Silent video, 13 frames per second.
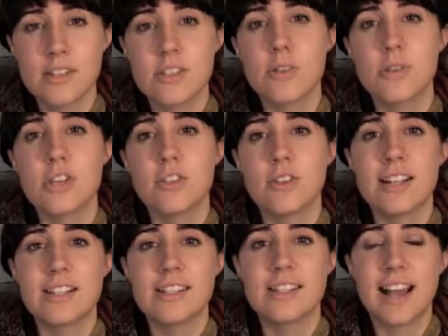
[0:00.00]
So the
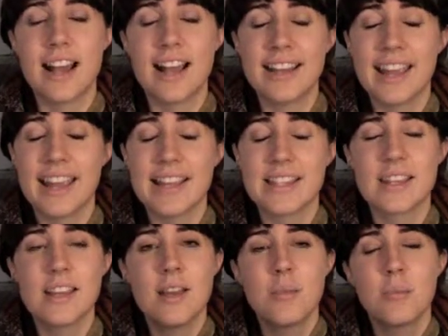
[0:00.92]
Dred Scott case
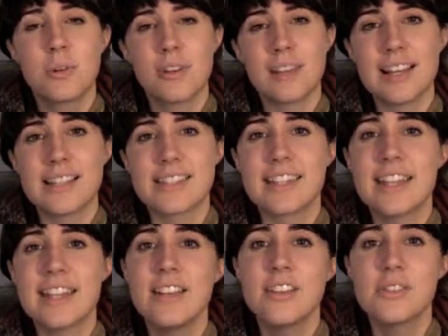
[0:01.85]
more or less
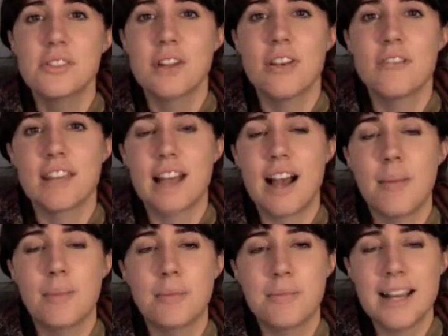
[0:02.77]
kills all the
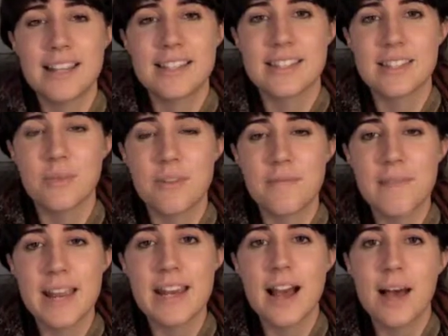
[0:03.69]
compromises we've
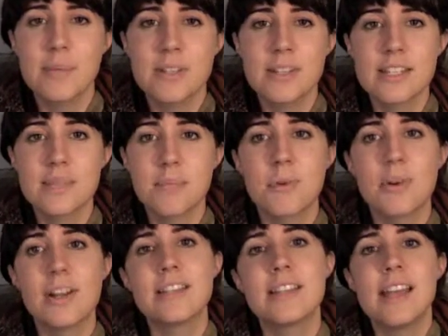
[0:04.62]
made up to this
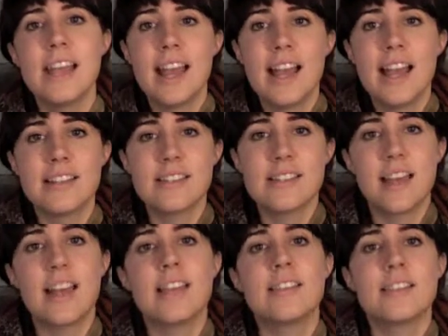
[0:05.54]
point and
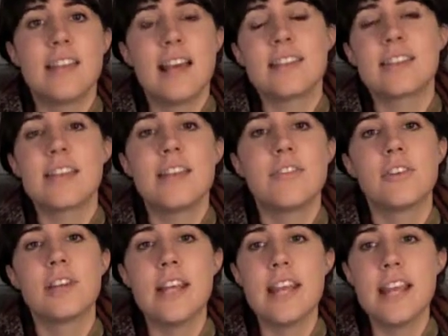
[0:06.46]
says that
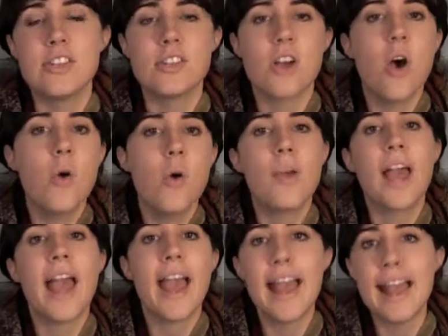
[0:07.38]
slavery is
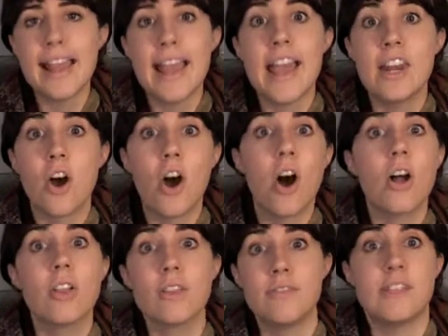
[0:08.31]
okay in
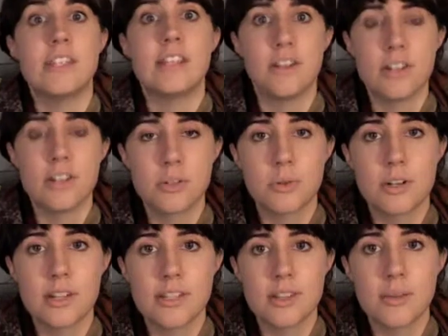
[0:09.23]
all of the
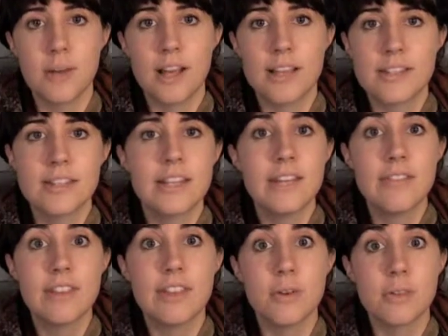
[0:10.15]
territories in the West,
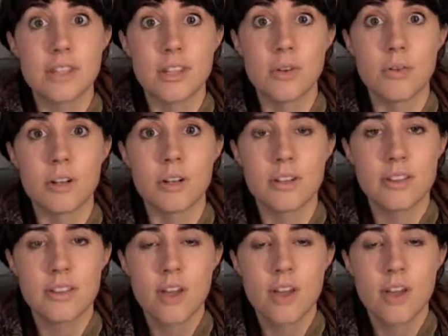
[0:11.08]
even those in the North.